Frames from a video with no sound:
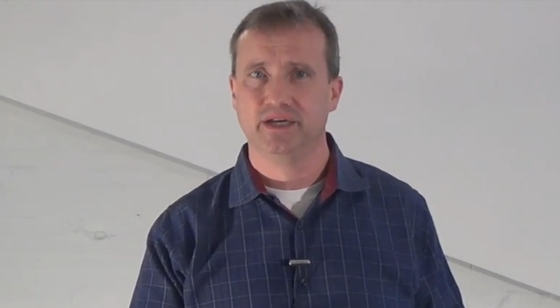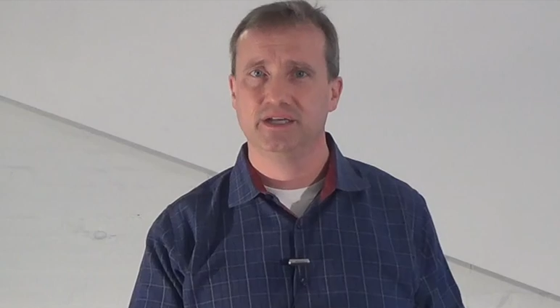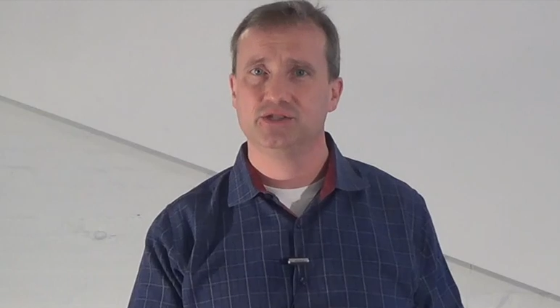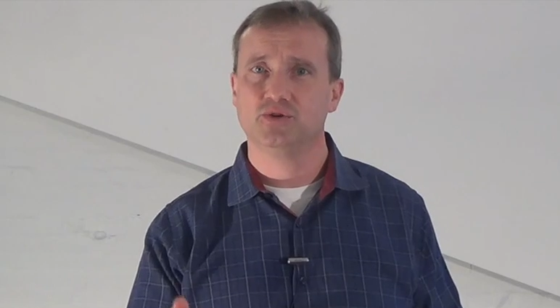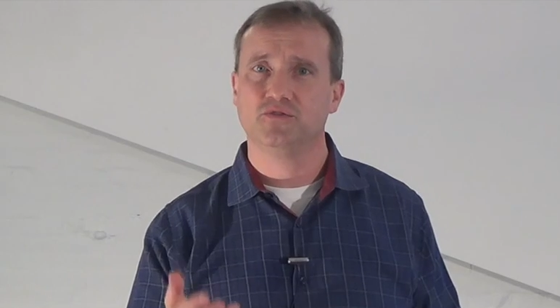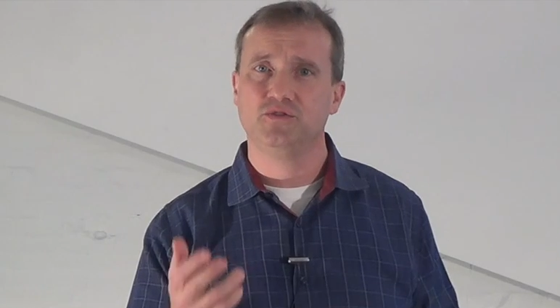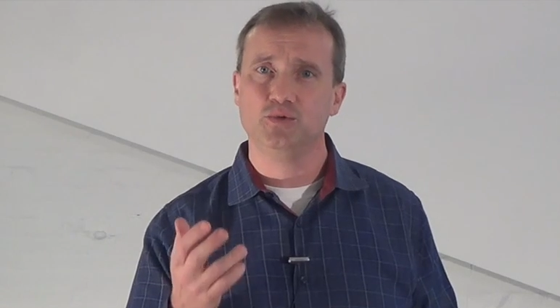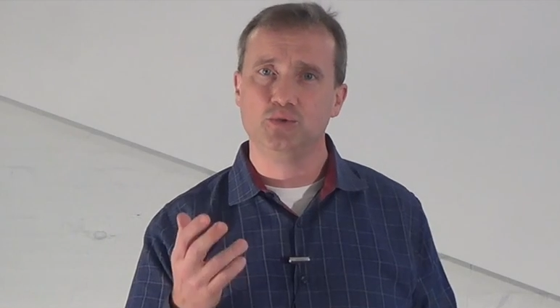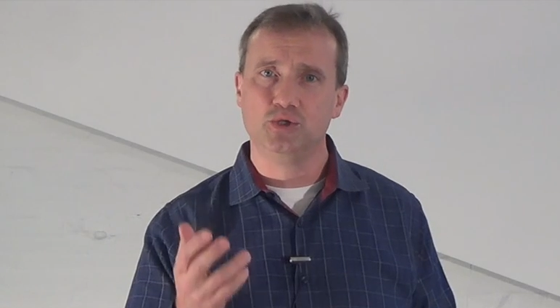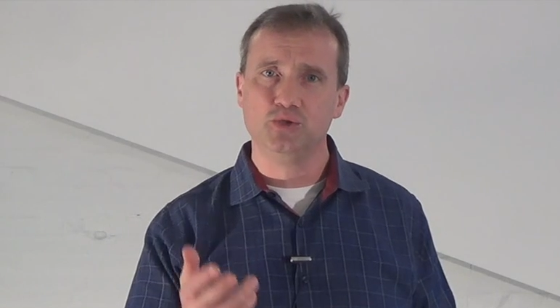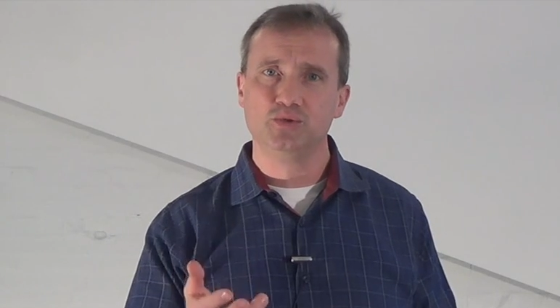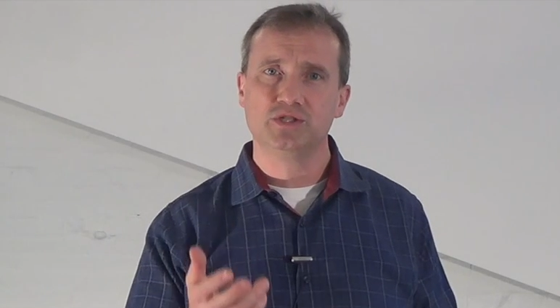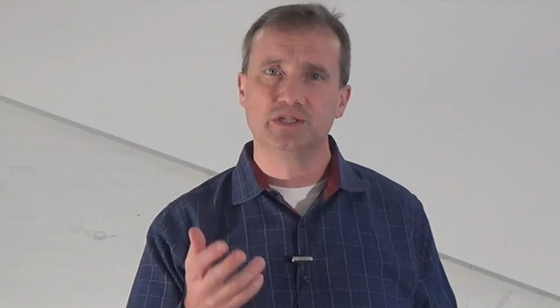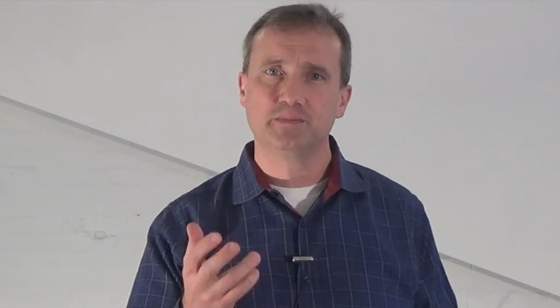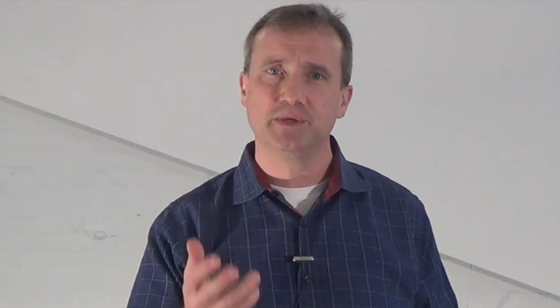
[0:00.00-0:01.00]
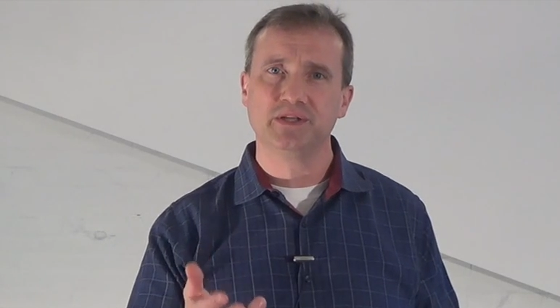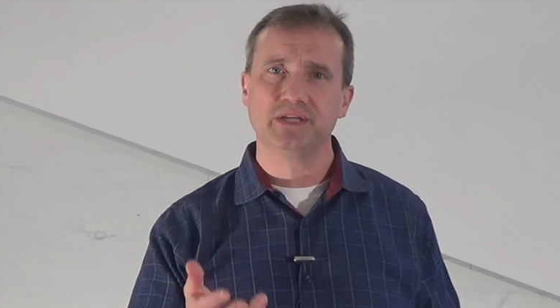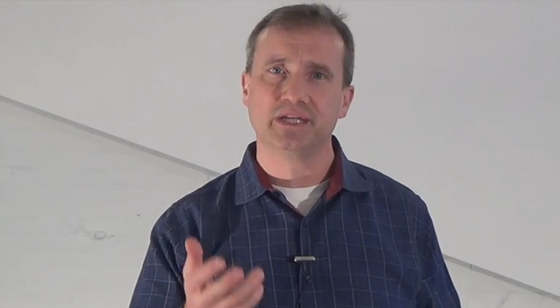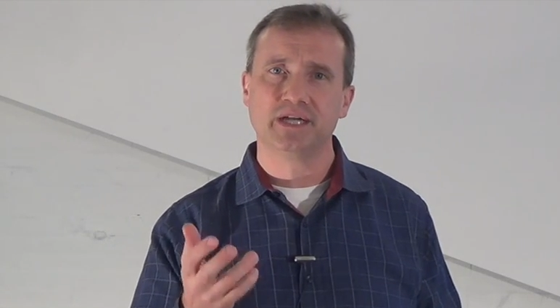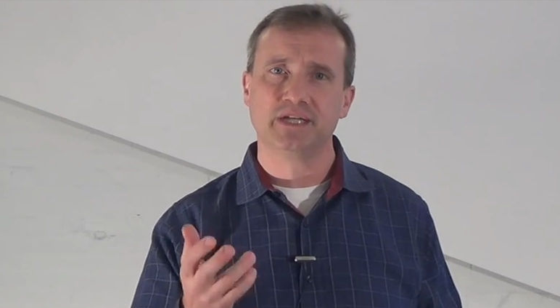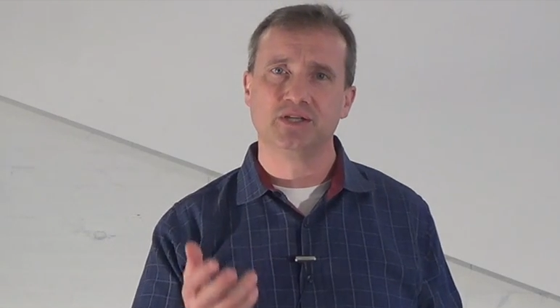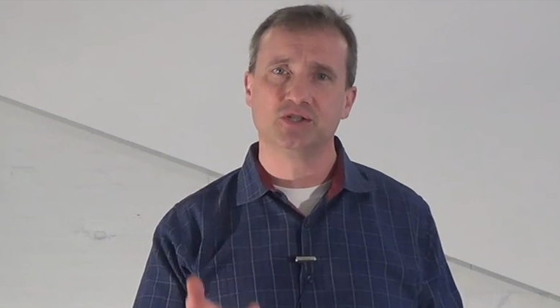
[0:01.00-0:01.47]
So if you do spill
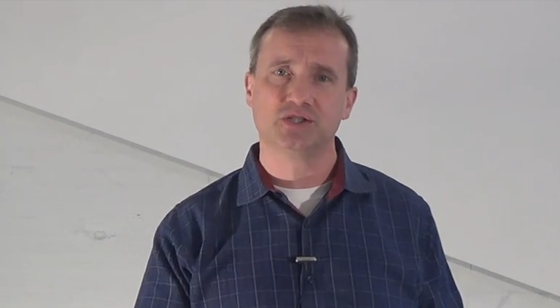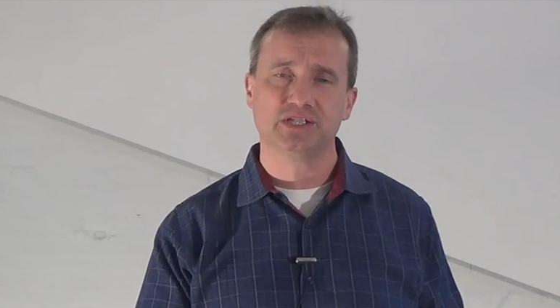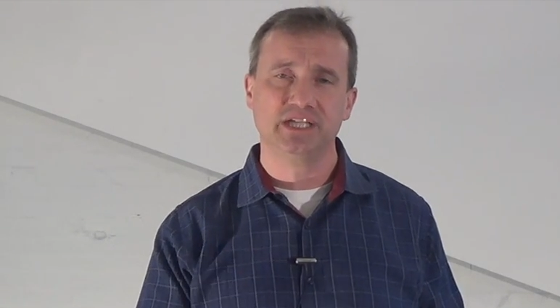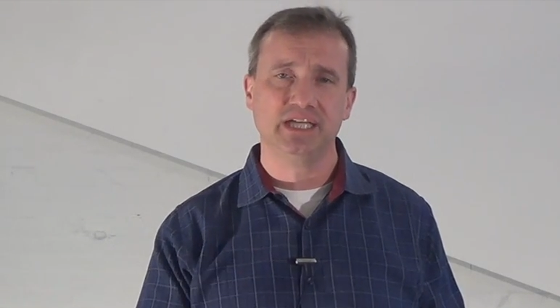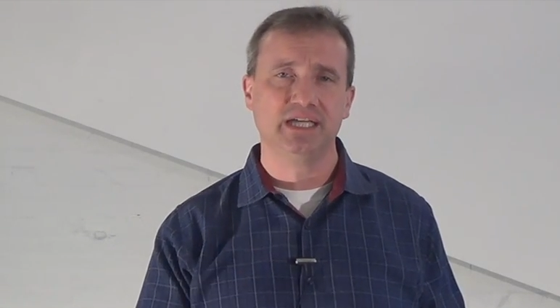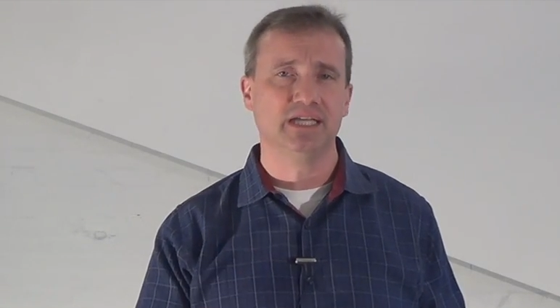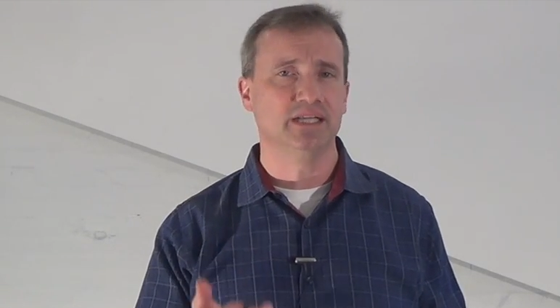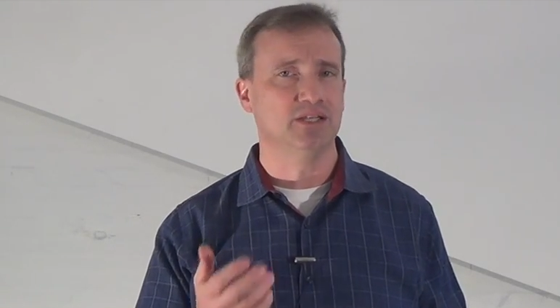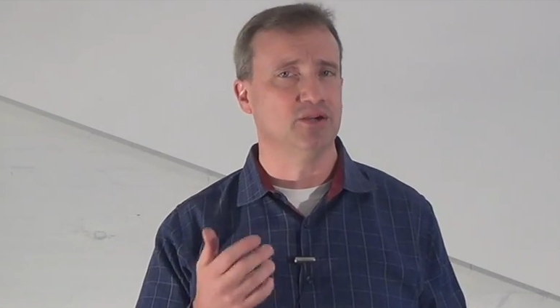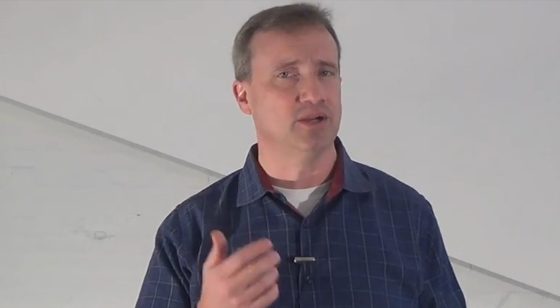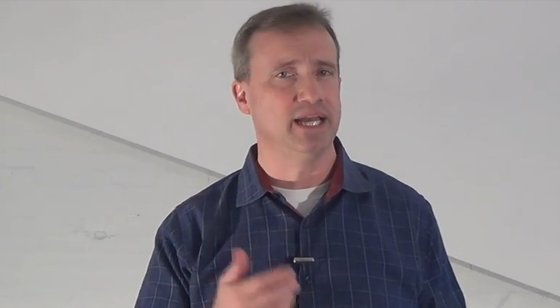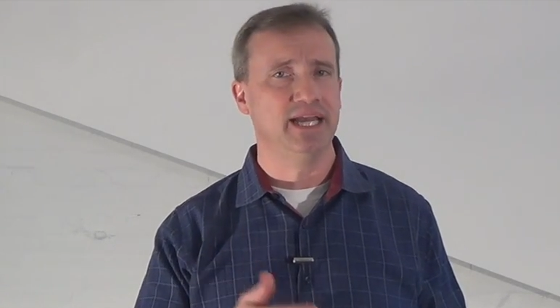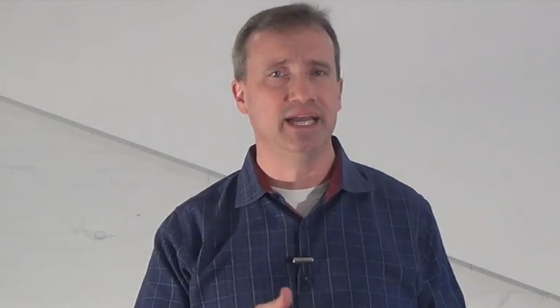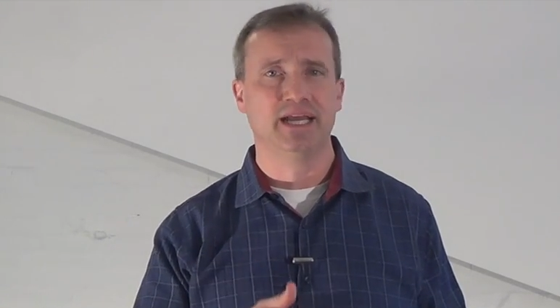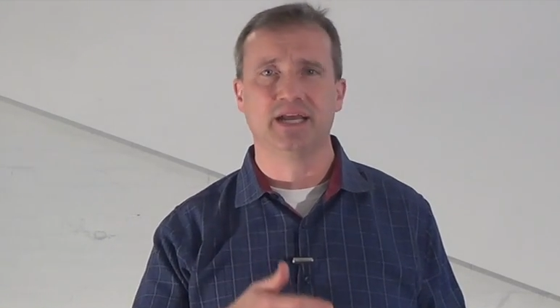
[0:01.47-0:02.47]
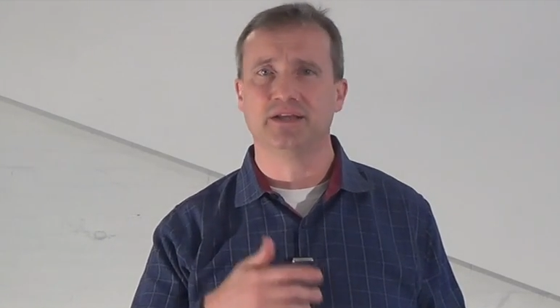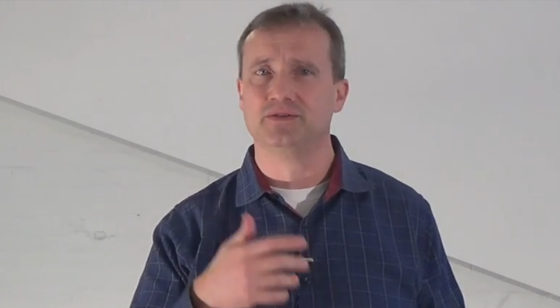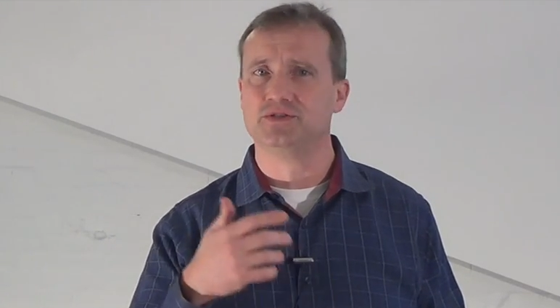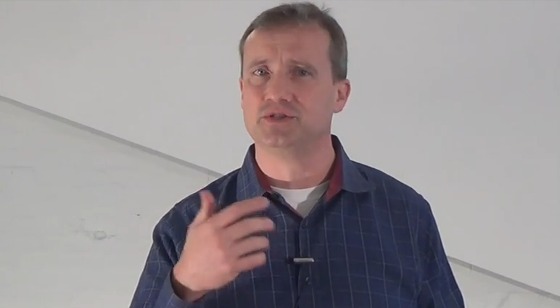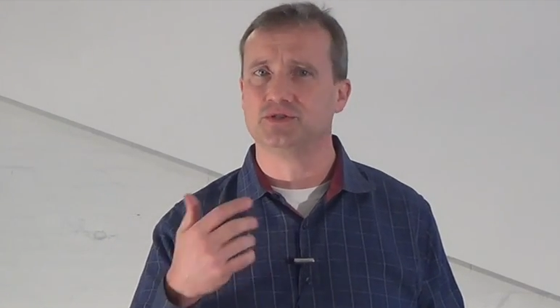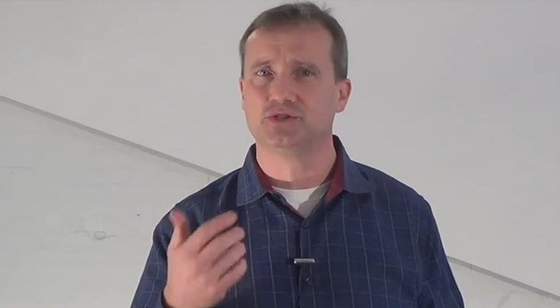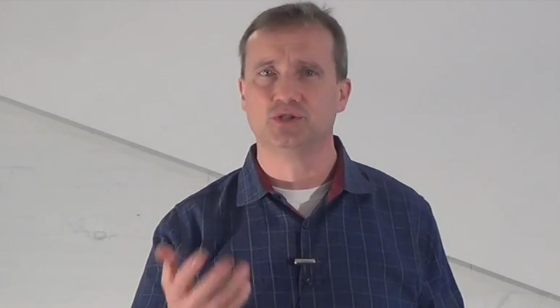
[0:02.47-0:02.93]
it on your skin, your
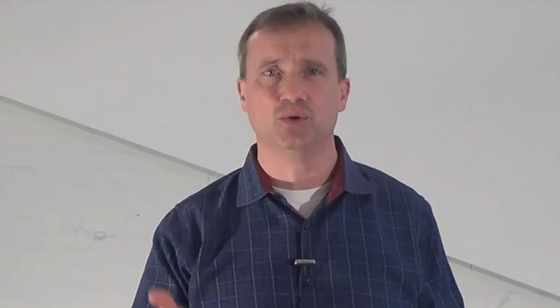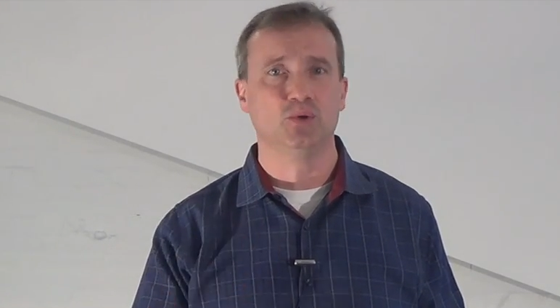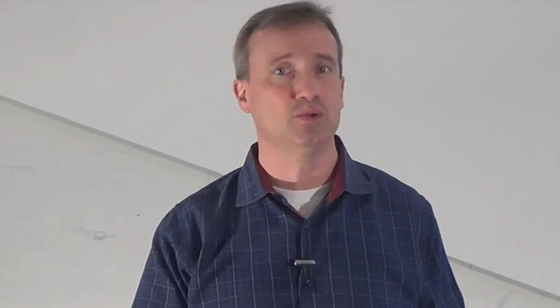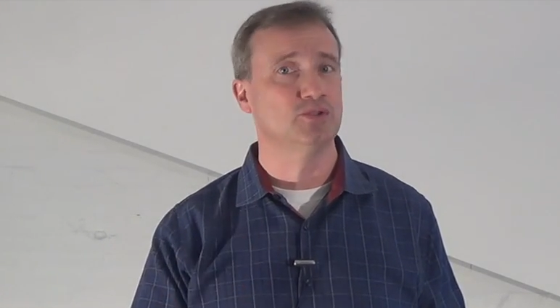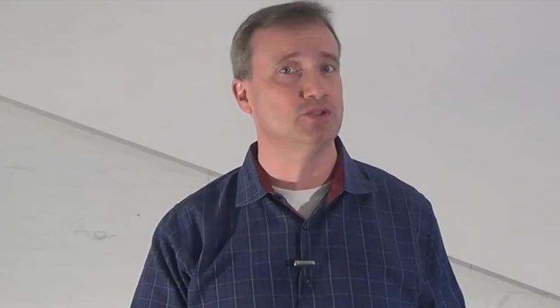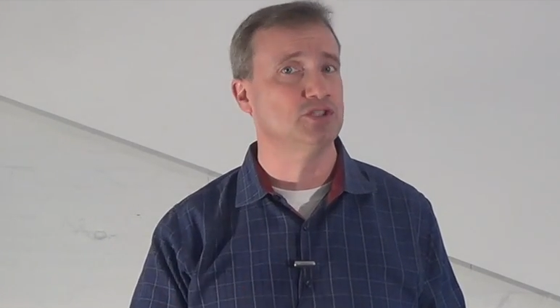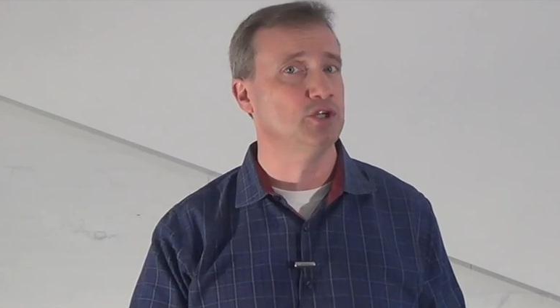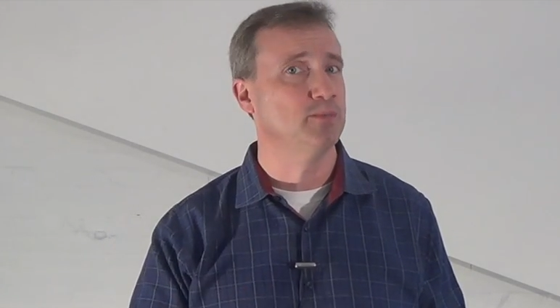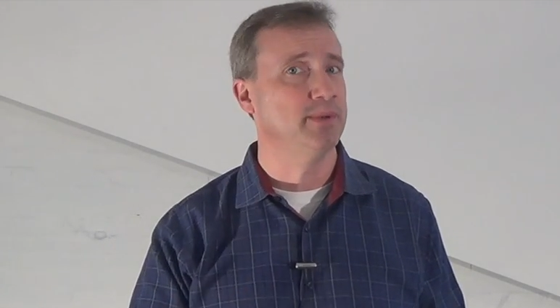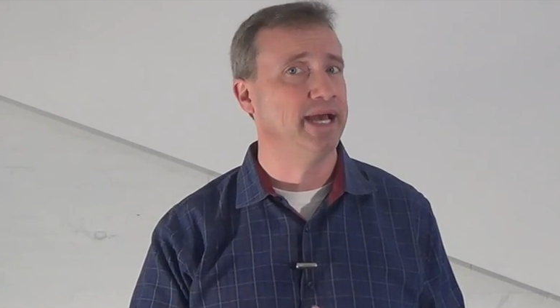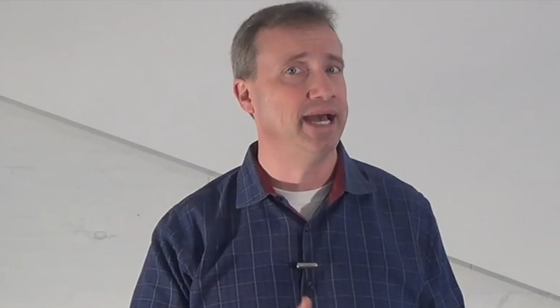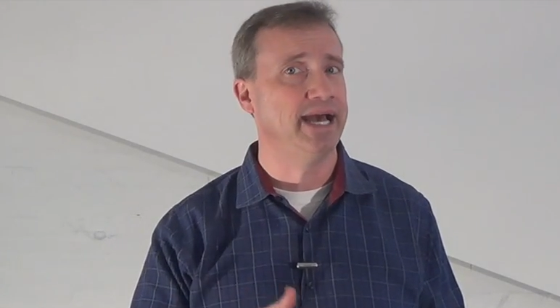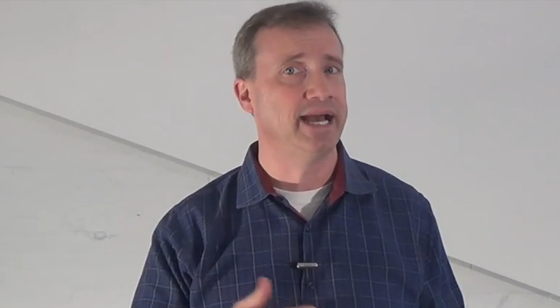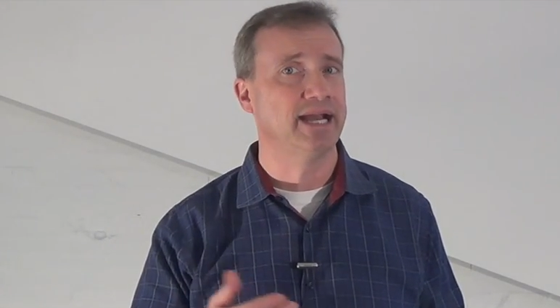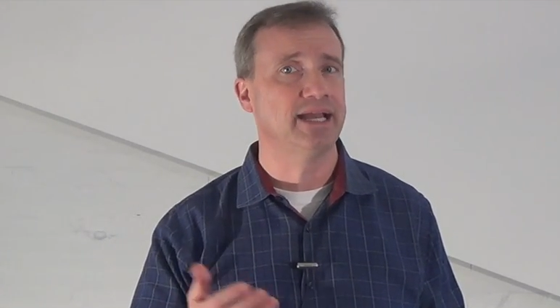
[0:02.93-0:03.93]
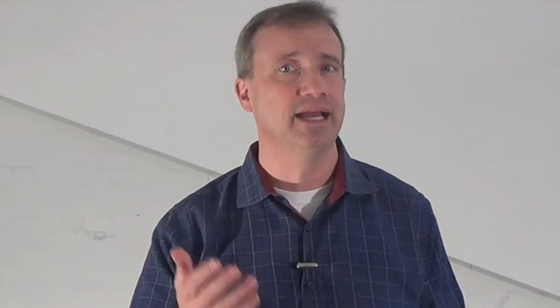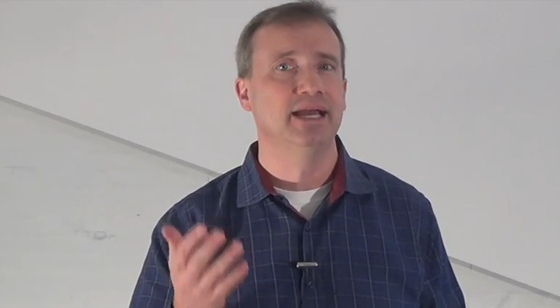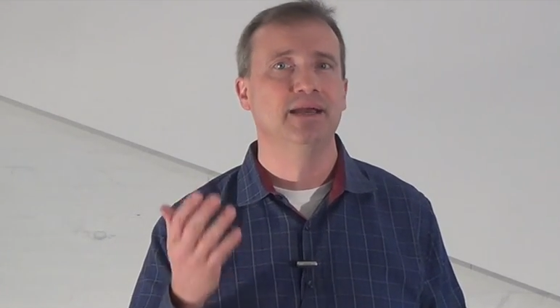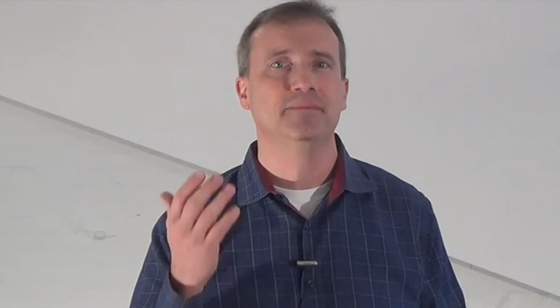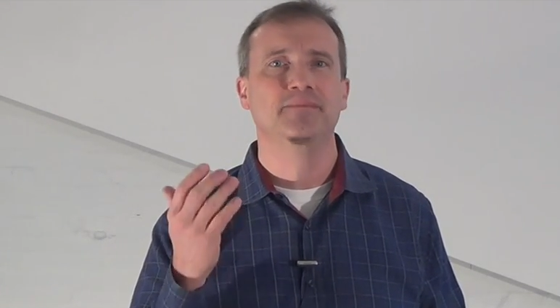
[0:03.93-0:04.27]
hands, your shoulders, your back,